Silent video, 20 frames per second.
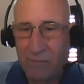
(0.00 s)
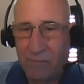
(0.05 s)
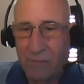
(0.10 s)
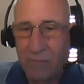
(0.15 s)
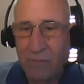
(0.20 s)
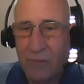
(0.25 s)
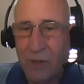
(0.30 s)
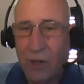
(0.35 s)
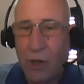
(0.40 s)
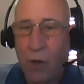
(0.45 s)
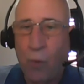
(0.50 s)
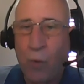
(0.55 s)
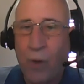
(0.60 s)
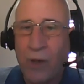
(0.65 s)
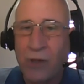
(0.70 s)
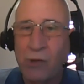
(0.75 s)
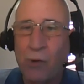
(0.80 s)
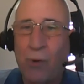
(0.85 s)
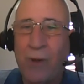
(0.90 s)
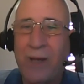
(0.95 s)
You know, we're
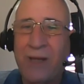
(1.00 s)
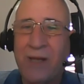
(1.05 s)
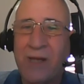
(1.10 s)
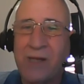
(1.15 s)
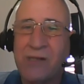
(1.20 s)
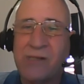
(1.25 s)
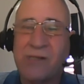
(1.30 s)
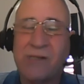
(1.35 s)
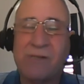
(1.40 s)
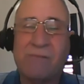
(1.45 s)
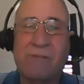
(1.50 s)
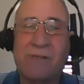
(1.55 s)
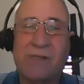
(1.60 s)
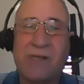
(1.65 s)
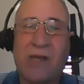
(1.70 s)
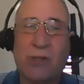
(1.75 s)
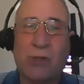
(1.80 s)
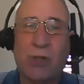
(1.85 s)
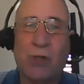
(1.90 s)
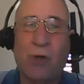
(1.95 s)
doing this
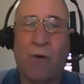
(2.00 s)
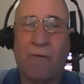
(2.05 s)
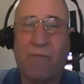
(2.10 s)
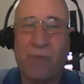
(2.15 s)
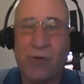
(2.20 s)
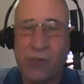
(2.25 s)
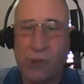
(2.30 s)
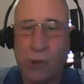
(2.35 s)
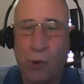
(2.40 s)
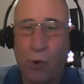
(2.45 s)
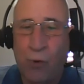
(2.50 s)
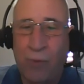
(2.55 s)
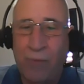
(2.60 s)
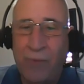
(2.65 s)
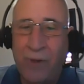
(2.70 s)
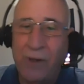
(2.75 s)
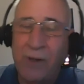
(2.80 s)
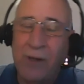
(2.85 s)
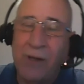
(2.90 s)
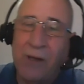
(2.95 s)
session over Zoom,
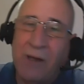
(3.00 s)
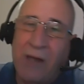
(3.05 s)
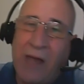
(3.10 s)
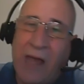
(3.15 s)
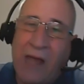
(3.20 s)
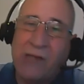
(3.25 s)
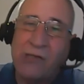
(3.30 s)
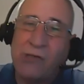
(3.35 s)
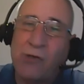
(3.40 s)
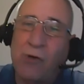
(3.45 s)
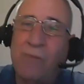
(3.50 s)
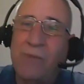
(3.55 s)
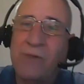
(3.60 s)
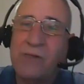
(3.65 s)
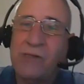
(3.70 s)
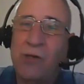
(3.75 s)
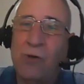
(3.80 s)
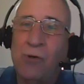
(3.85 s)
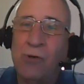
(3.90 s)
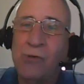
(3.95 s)
and Zoom
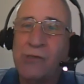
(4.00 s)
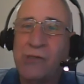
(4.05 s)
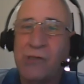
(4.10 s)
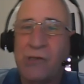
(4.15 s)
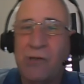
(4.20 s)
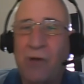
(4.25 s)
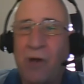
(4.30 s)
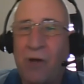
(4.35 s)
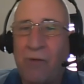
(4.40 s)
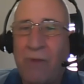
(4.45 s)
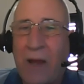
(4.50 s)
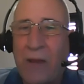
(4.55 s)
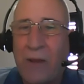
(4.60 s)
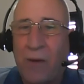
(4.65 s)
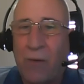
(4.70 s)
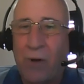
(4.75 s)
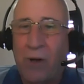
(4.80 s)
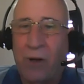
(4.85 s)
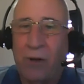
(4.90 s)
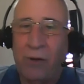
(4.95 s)
is used around the world.